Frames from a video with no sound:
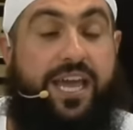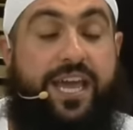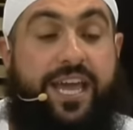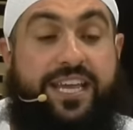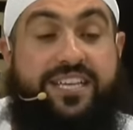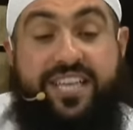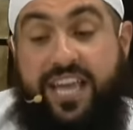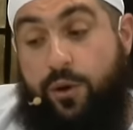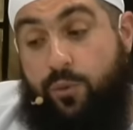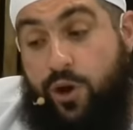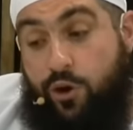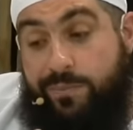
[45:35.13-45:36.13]
You see, a
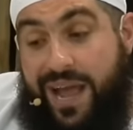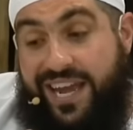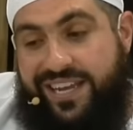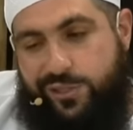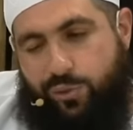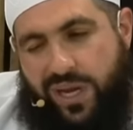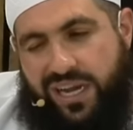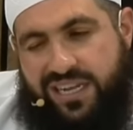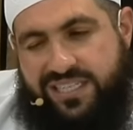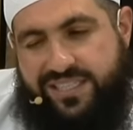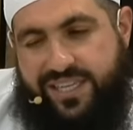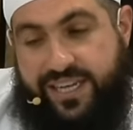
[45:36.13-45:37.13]
real man is
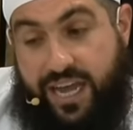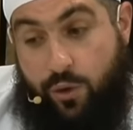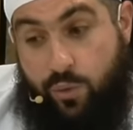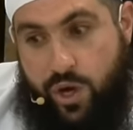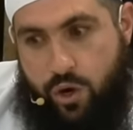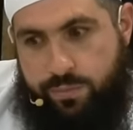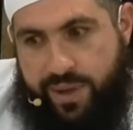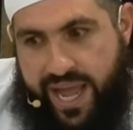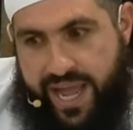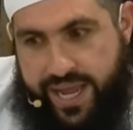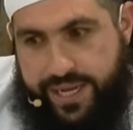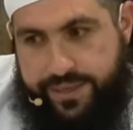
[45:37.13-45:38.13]
realistic. A real
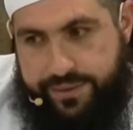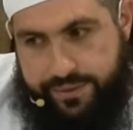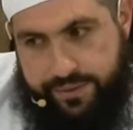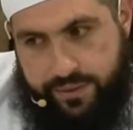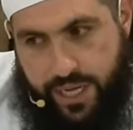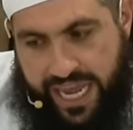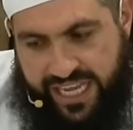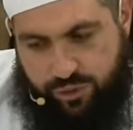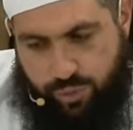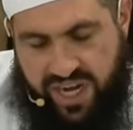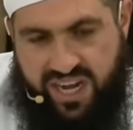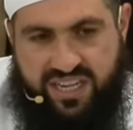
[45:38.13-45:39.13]
man is
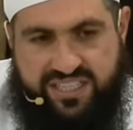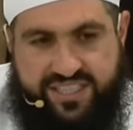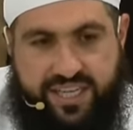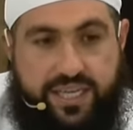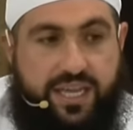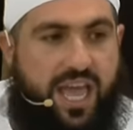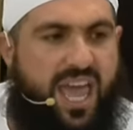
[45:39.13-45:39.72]
realistic.